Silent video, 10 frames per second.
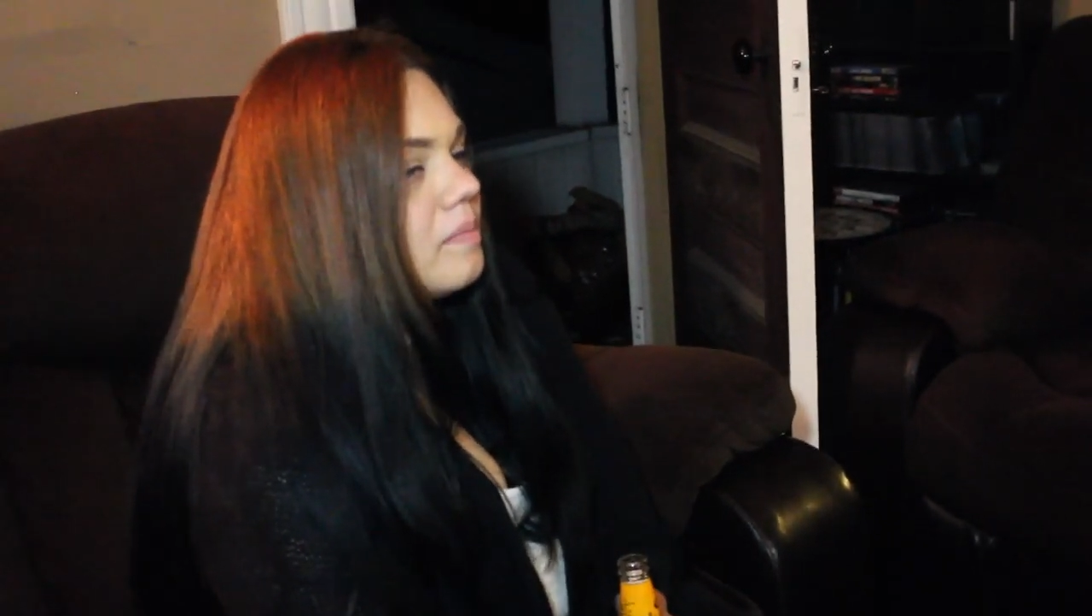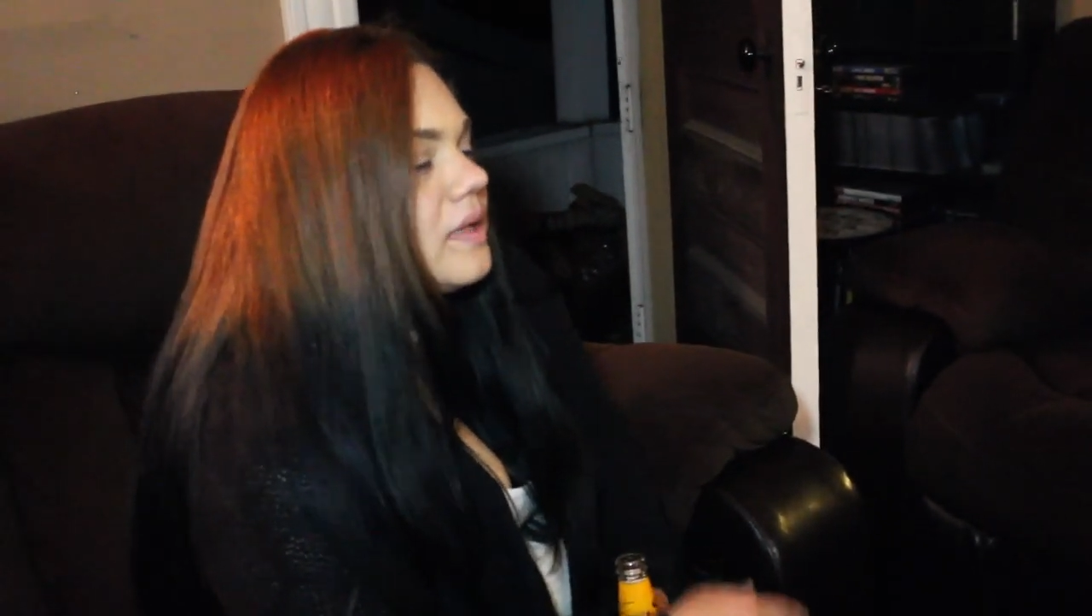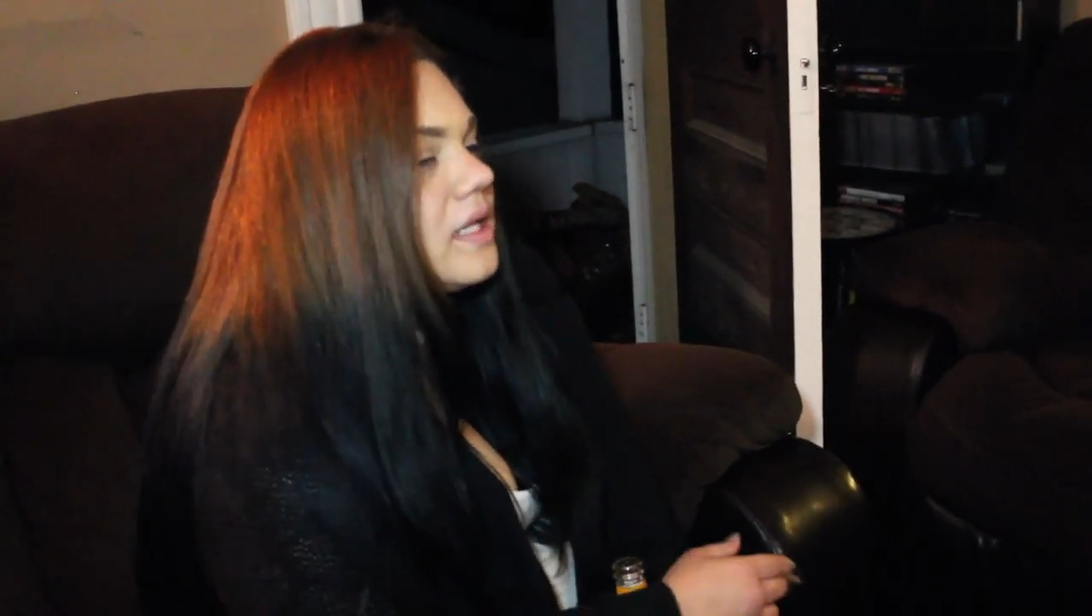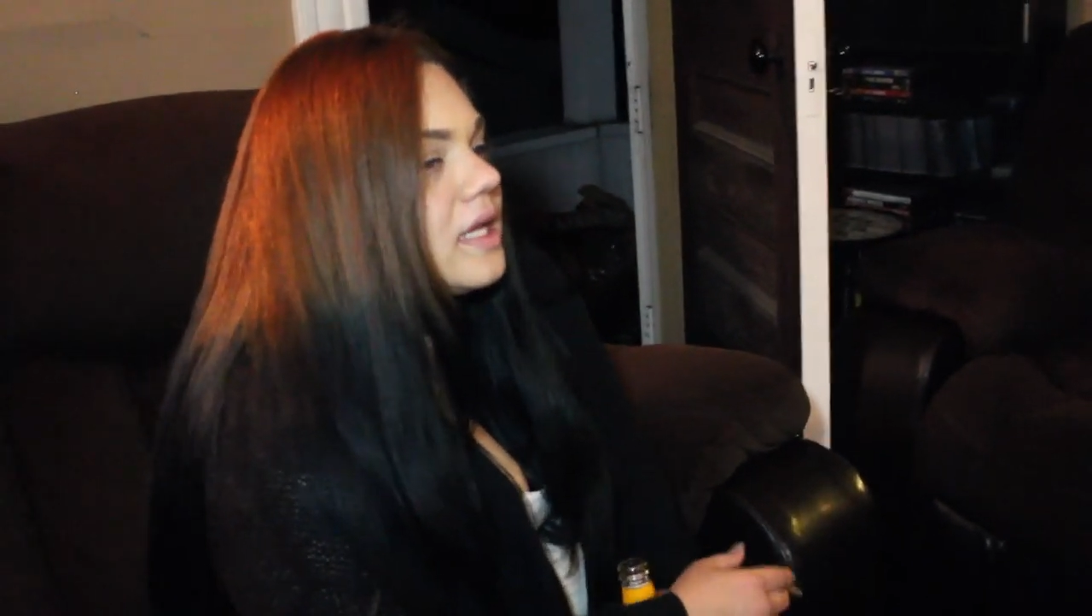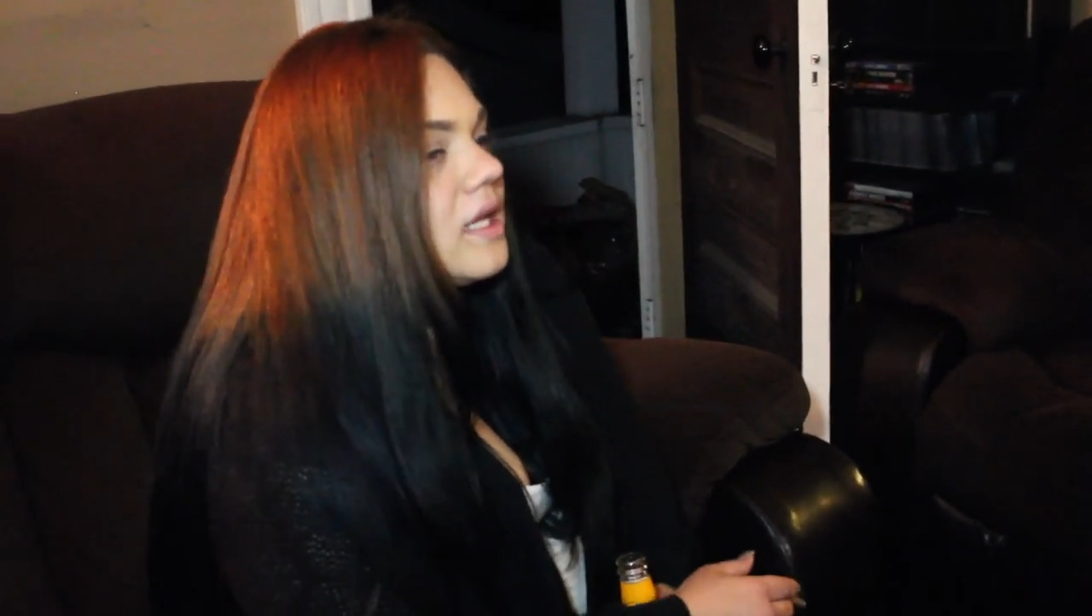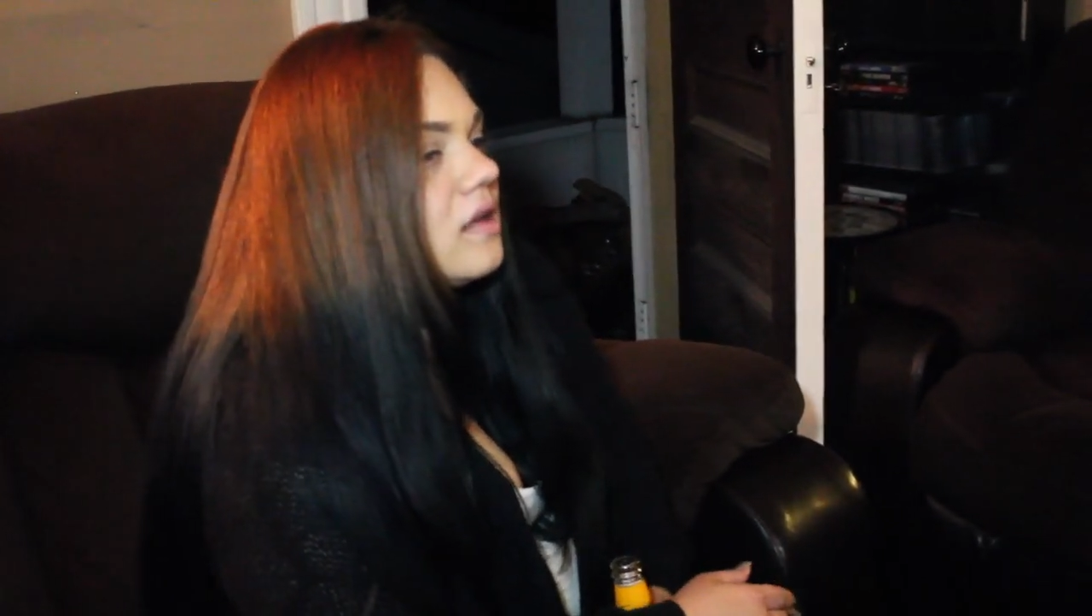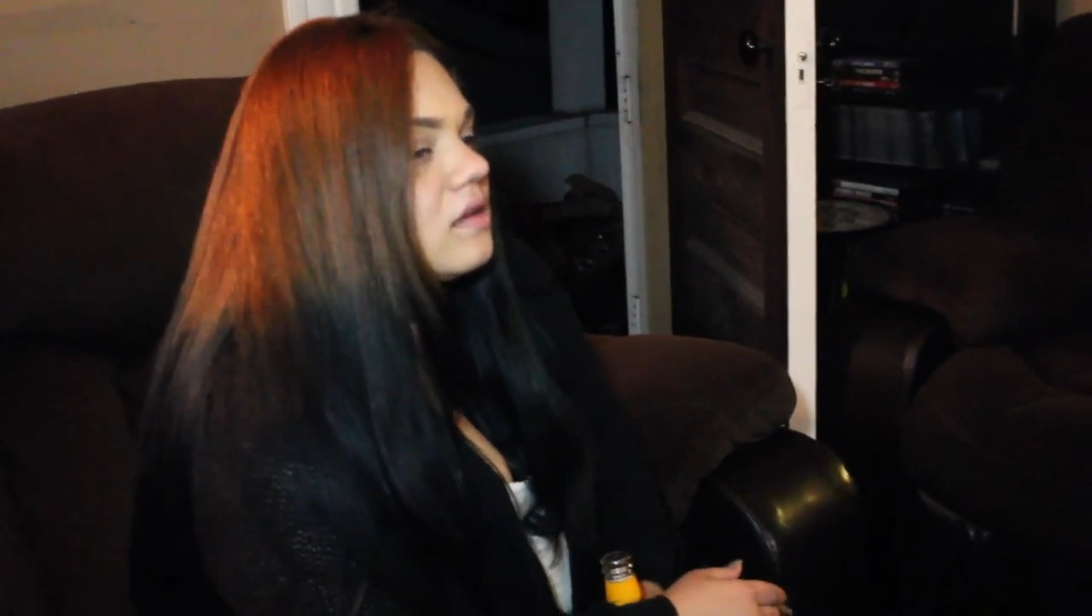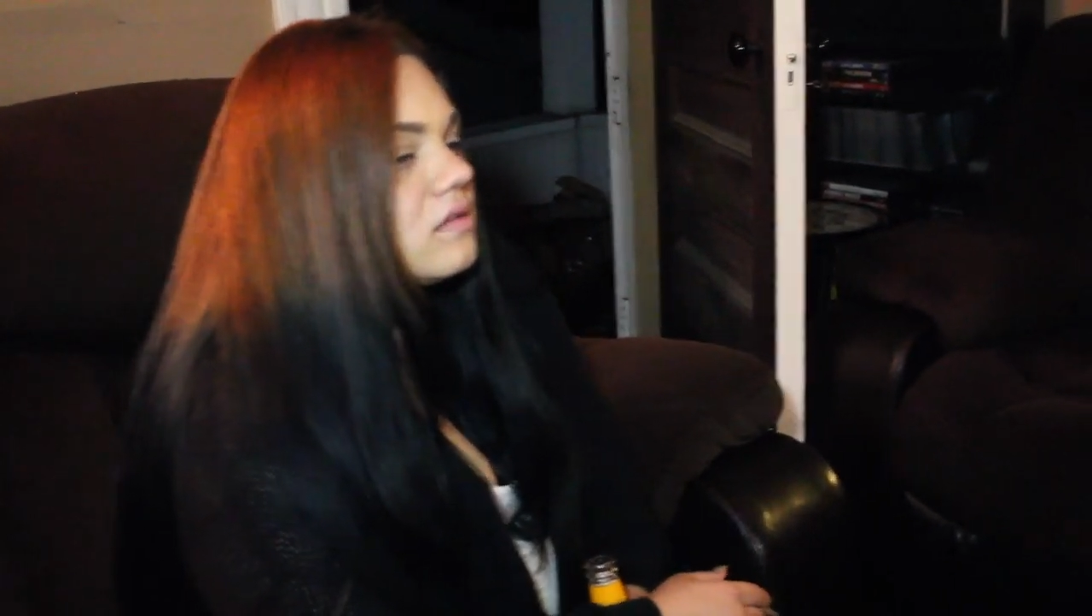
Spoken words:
be, like,